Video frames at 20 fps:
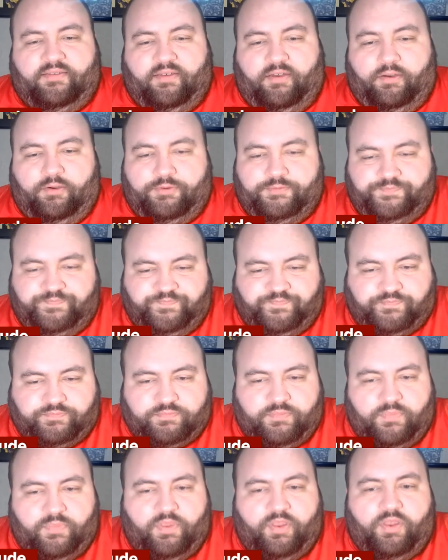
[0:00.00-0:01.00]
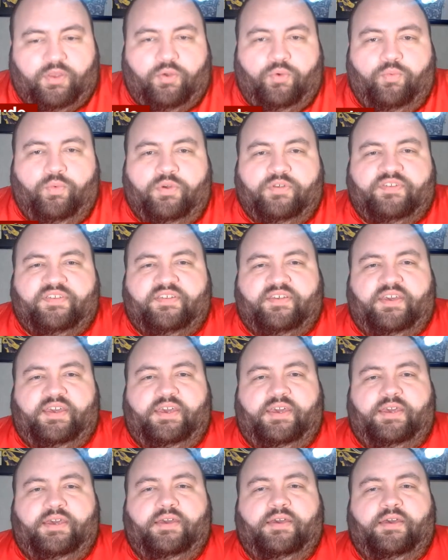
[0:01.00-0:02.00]
So we'll
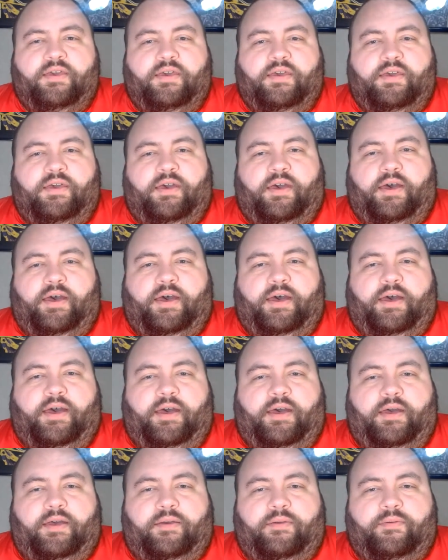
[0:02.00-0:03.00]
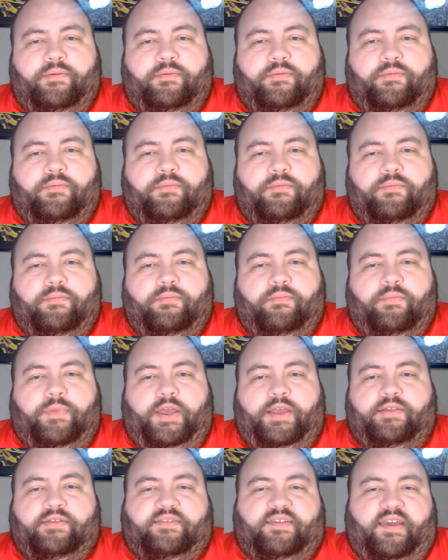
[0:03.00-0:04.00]
see uh,
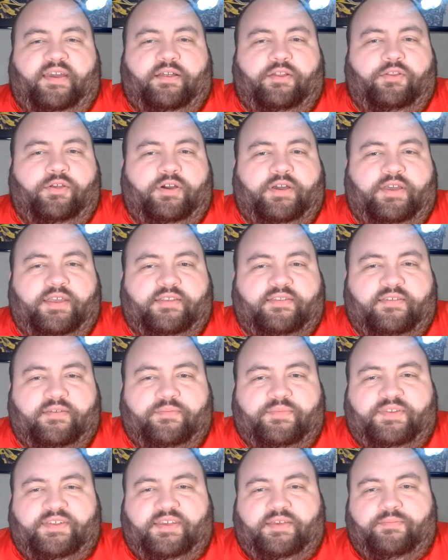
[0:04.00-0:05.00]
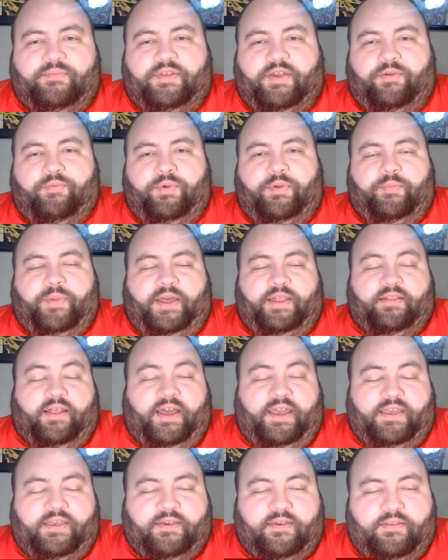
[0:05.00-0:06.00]
and take a look at some teams that we might
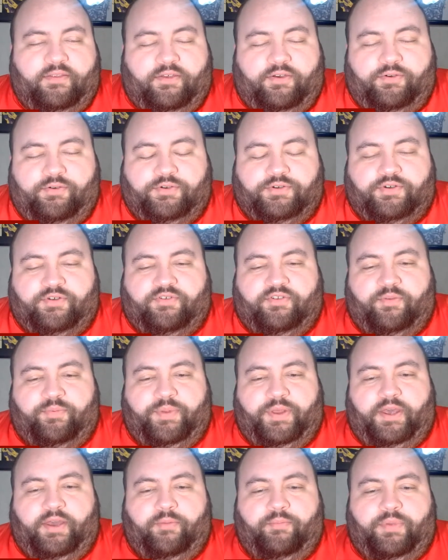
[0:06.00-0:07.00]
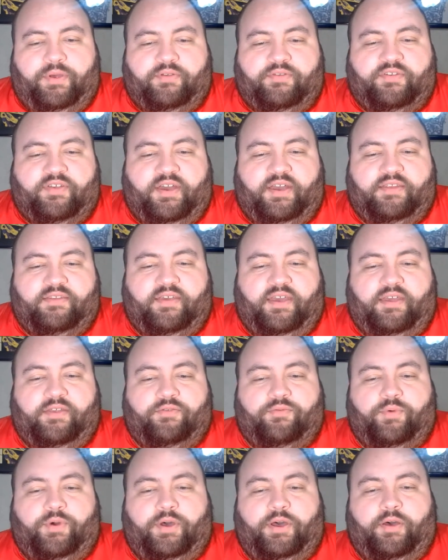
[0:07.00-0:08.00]
like the Hoosiers to play on both sides
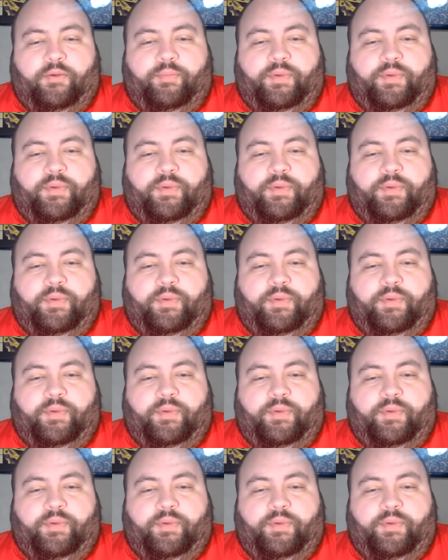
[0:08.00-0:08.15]
as well.